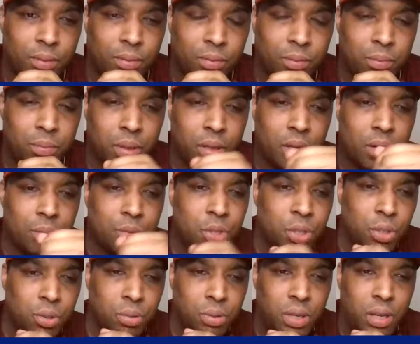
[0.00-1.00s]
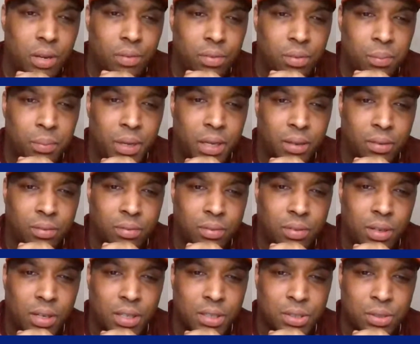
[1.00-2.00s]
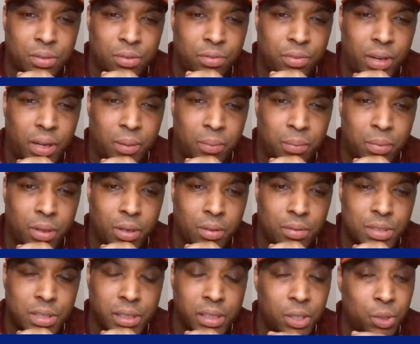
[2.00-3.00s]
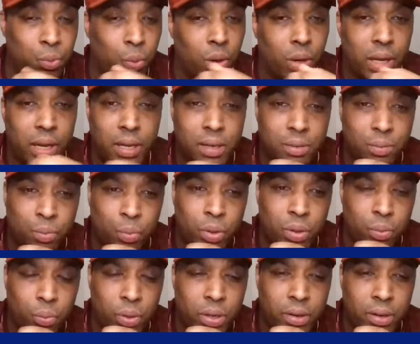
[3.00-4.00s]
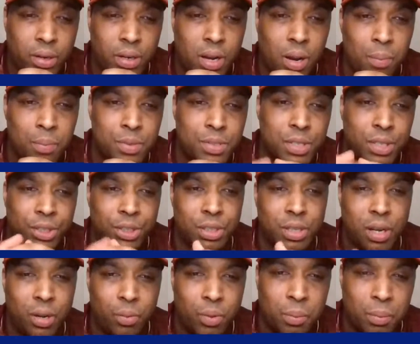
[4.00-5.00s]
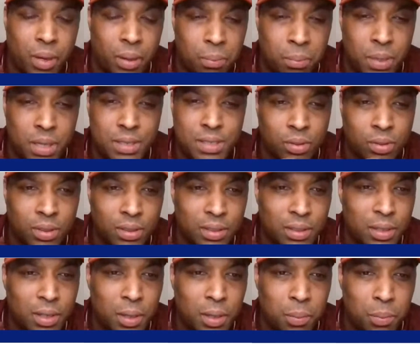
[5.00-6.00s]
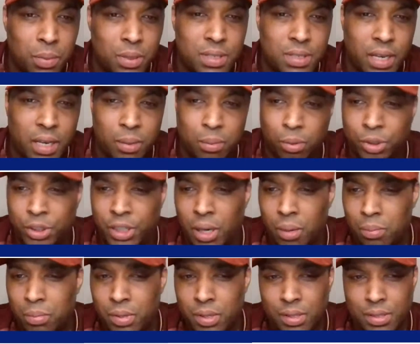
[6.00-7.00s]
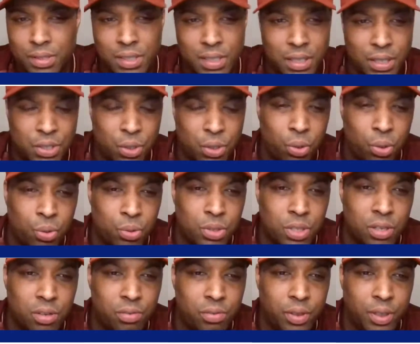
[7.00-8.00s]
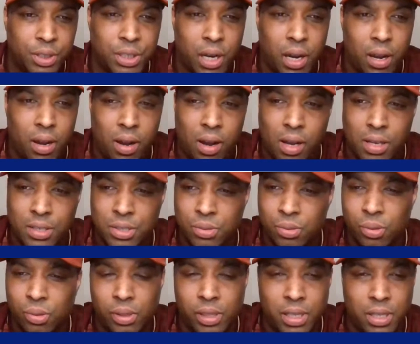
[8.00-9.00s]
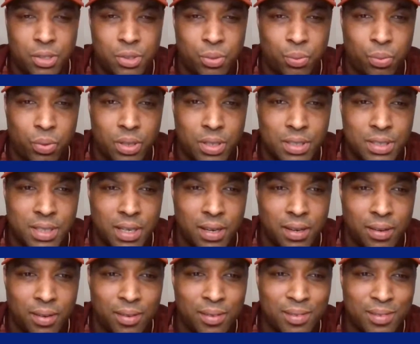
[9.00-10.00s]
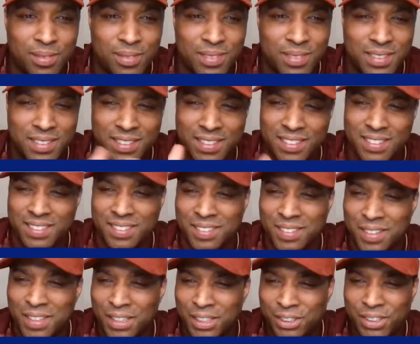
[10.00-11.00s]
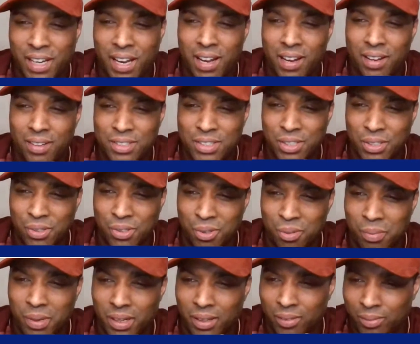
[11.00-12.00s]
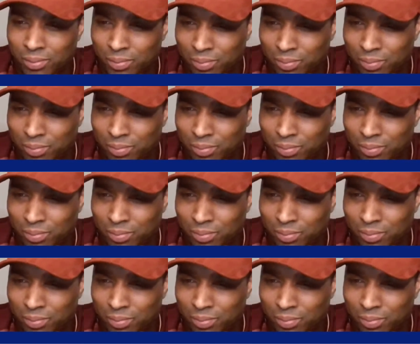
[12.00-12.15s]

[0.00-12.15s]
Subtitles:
Big up to you, Devon, man. Arsenal fan. Big up to Leeds. Well, hey, we're in competition, aren't we, man? Mid-table champions here. So who's going to finish higher, Arsenal or Leeds? What are you saying? Shout out to you, man.